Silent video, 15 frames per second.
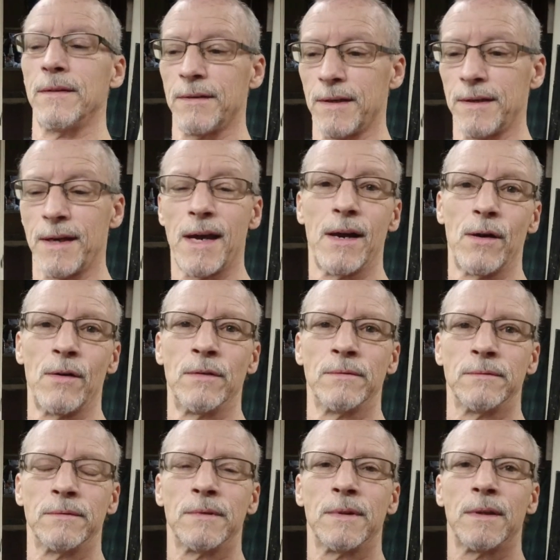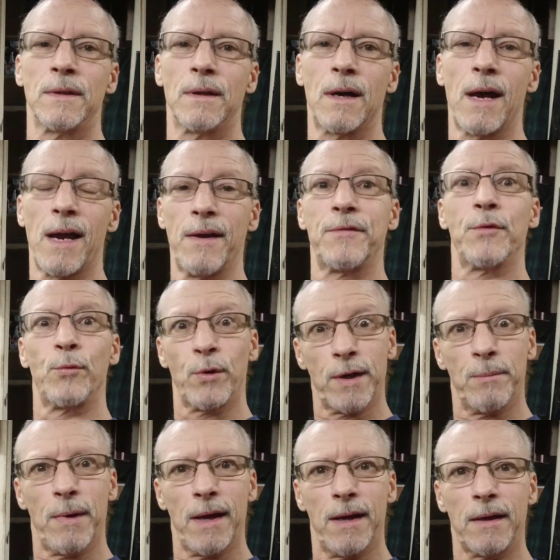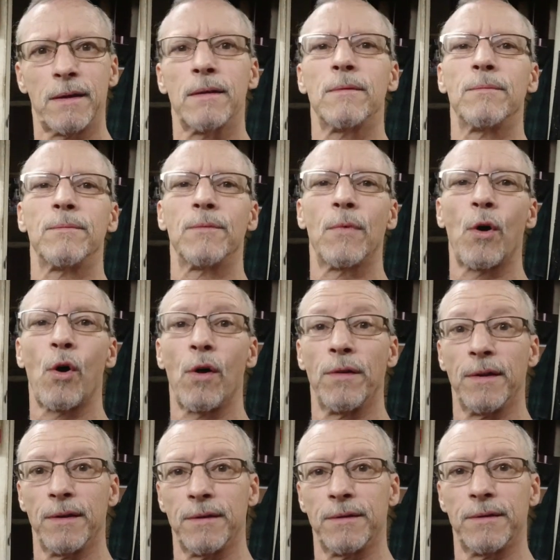that now I have to remake on